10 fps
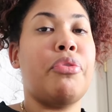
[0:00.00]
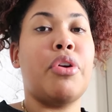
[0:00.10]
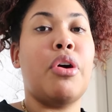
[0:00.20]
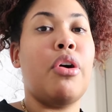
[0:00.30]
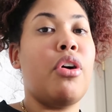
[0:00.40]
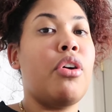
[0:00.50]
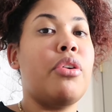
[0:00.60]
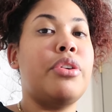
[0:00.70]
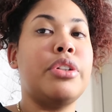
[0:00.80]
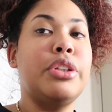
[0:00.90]
So for
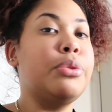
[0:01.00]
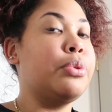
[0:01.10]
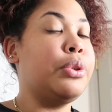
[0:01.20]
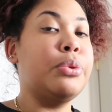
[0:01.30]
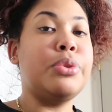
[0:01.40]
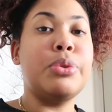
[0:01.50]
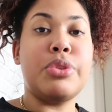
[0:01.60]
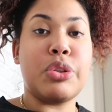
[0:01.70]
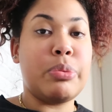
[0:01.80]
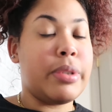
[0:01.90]
all you new
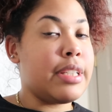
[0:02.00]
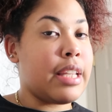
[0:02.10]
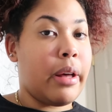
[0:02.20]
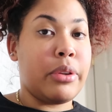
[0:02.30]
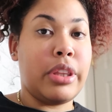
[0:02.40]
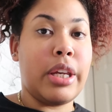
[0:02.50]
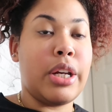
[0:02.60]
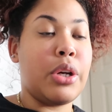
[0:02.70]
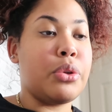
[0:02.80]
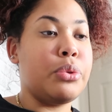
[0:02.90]
YouTubers out
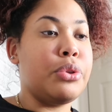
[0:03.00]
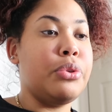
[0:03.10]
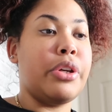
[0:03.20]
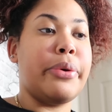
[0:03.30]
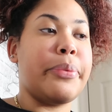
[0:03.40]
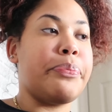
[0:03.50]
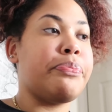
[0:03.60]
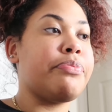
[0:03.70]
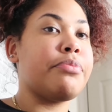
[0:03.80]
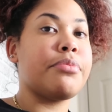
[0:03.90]
there who, you know,
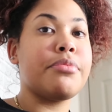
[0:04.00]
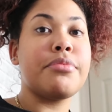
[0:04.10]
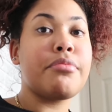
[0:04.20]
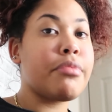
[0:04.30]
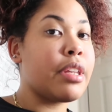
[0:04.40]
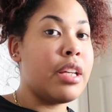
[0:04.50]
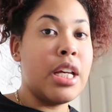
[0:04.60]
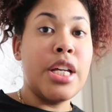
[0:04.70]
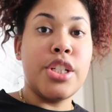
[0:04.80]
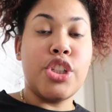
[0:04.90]

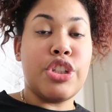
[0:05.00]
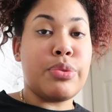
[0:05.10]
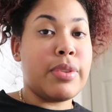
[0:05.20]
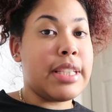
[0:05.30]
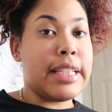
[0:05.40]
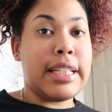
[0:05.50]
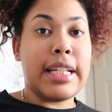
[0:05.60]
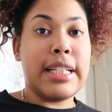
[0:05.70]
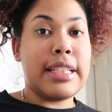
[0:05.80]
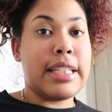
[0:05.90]
just want to
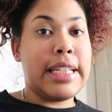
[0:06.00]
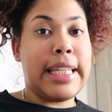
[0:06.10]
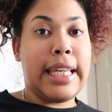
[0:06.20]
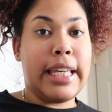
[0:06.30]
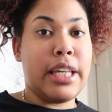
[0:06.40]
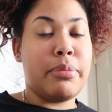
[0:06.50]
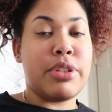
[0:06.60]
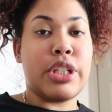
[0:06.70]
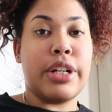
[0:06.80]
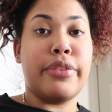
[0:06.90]
get into the
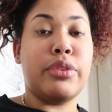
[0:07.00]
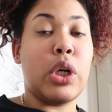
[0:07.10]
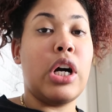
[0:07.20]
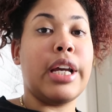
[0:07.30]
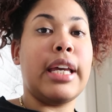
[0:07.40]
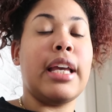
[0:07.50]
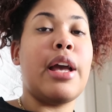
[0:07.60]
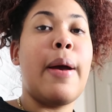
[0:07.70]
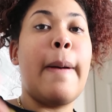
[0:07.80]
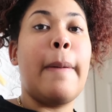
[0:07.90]
game and start
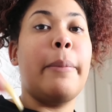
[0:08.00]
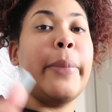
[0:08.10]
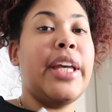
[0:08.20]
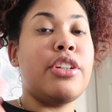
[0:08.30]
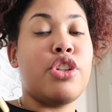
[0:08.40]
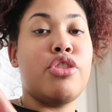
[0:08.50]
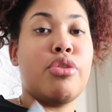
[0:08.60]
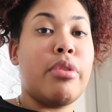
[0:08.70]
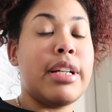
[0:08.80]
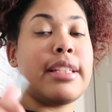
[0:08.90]
vlogging, make
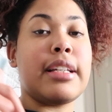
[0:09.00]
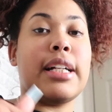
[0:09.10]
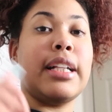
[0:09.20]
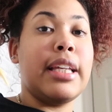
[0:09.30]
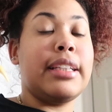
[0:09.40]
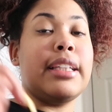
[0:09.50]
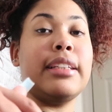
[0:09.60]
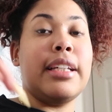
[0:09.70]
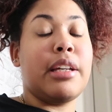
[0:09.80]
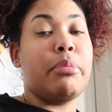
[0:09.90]
sure to click the
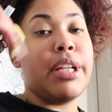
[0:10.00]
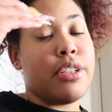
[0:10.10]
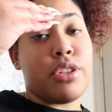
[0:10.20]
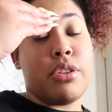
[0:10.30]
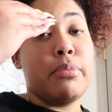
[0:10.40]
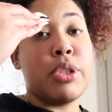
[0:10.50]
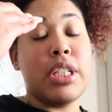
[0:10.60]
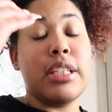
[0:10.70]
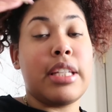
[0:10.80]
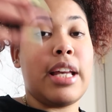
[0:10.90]
link in my
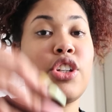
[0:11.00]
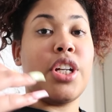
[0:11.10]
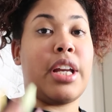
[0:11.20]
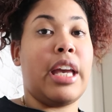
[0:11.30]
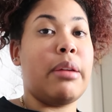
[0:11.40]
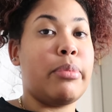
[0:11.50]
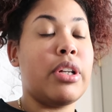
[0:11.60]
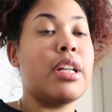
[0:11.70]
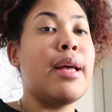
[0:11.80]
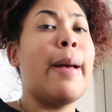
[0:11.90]
description to get your
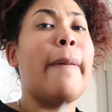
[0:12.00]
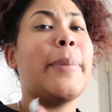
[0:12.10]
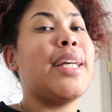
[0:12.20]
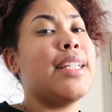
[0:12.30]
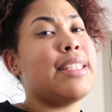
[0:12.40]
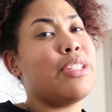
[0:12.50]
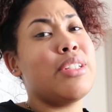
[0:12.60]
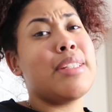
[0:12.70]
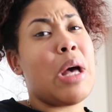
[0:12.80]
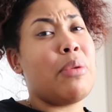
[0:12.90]
camera because it
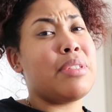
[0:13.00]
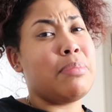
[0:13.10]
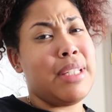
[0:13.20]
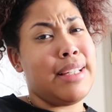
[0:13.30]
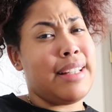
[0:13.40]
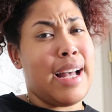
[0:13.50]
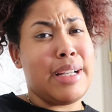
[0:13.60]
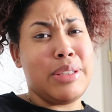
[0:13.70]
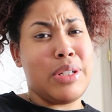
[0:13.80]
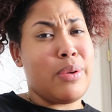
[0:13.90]
just helps me a
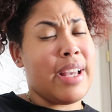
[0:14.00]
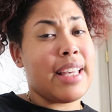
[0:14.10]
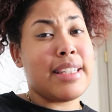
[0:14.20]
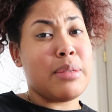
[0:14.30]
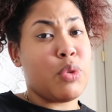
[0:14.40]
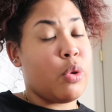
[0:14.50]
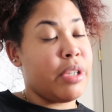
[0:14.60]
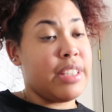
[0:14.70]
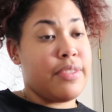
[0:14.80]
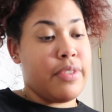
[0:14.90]
lot you know i get some
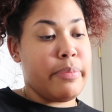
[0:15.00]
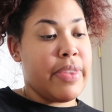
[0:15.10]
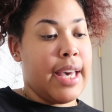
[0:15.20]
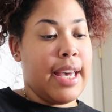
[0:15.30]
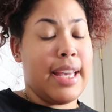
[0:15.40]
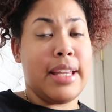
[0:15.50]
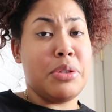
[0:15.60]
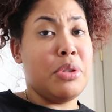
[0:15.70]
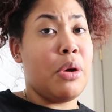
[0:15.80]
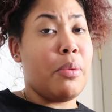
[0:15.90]
coins from that
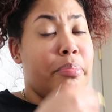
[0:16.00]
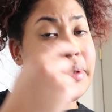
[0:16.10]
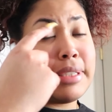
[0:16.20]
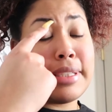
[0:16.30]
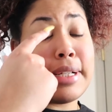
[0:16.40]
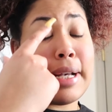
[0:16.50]
and you know bitch